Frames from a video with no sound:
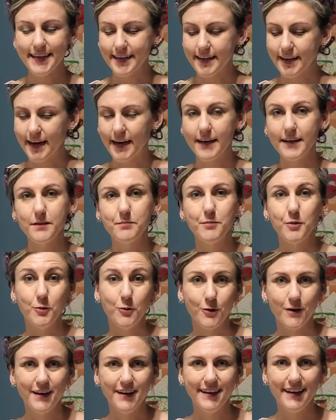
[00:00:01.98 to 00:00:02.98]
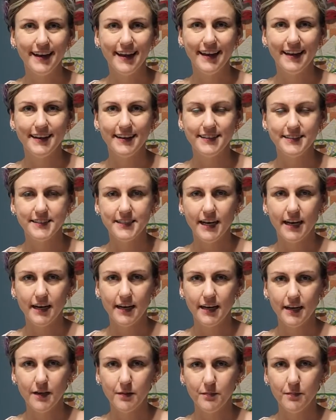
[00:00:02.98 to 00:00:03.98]
I am Laura, and
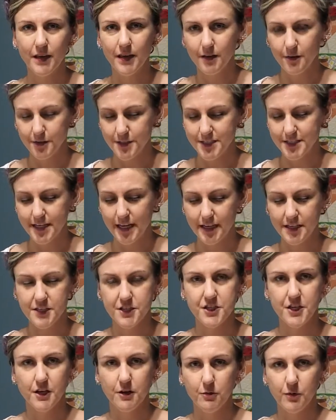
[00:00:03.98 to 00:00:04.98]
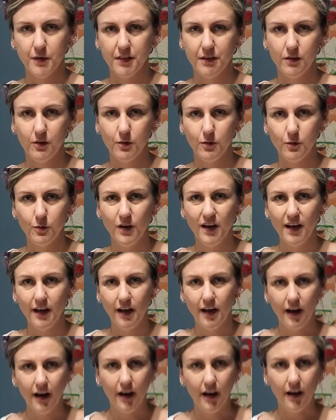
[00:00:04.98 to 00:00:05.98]
I'm here today to share with you
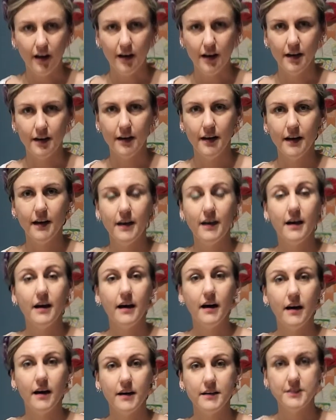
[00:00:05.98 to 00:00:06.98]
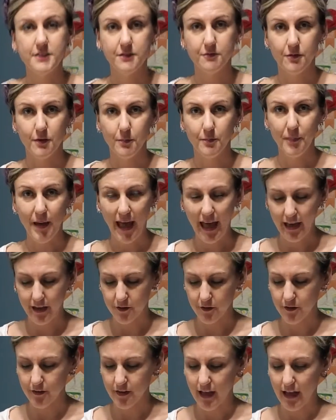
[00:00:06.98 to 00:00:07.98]
a different
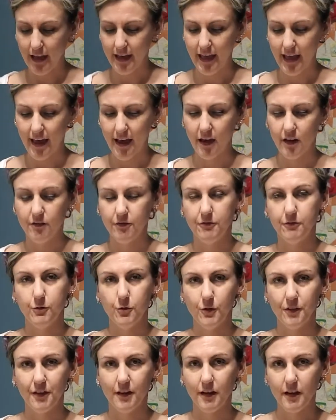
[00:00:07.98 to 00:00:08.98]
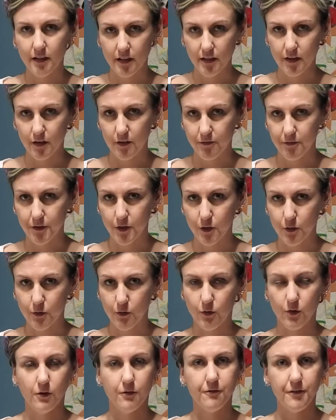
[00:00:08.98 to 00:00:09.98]
pattern I have for the clear view
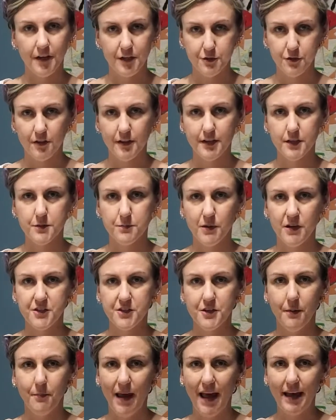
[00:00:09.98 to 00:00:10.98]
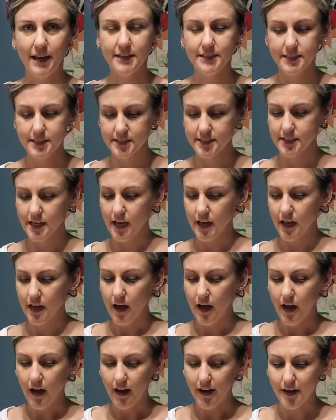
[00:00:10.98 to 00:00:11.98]
or facial expression masks.
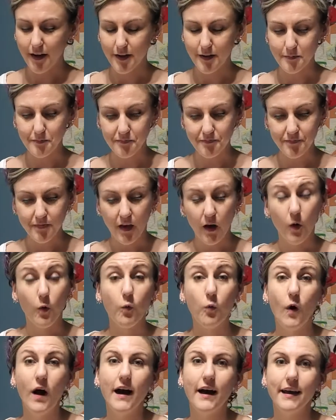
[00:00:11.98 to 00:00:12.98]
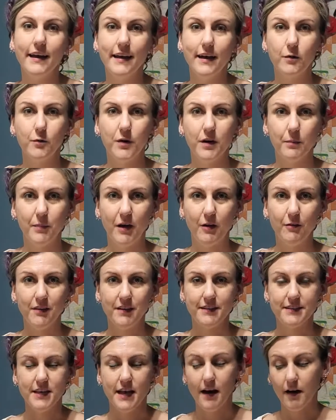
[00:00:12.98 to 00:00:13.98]
Why I went about
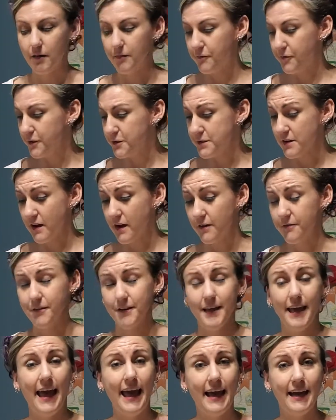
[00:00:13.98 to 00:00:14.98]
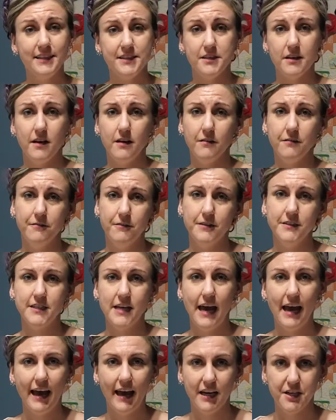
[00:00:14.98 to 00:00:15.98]
this. First off, hats off
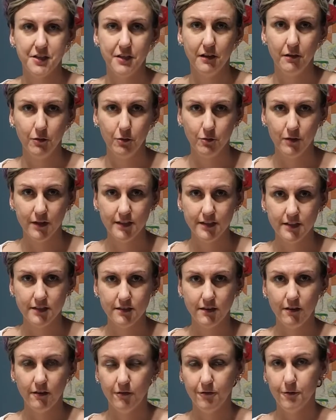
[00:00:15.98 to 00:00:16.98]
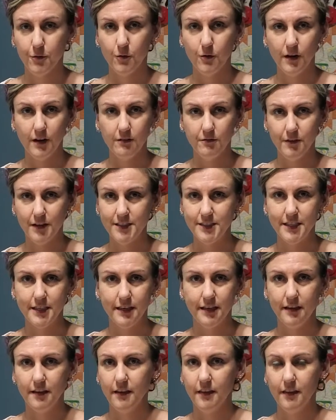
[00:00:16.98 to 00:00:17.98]
to Ashley Lawrence for
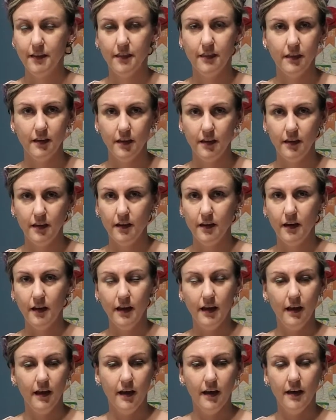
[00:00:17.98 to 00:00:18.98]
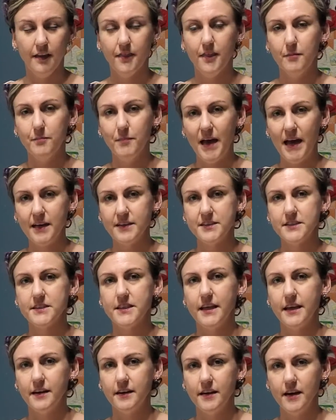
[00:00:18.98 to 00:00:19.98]
inventing the mask
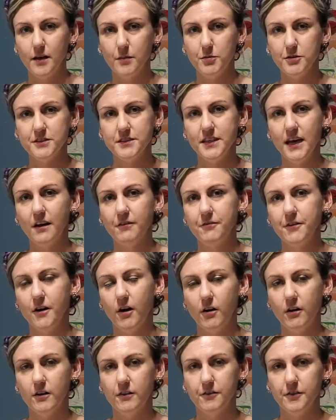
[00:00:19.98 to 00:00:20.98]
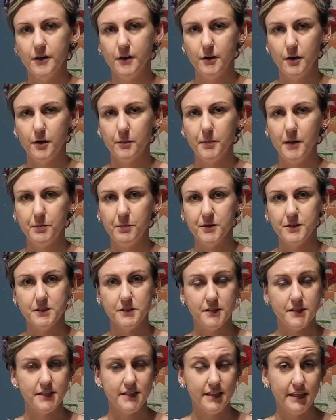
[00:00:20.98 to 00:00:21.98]
that enabled deaf and hard of hearing people
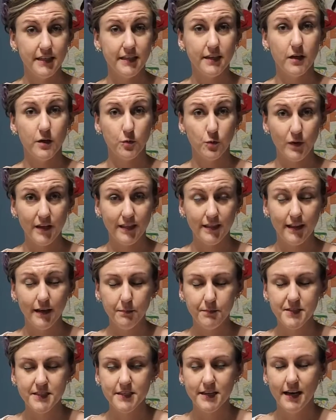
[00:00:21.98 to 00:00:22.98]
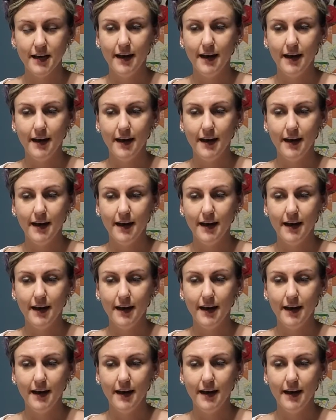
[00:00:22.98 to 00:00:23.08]
to see and read lips.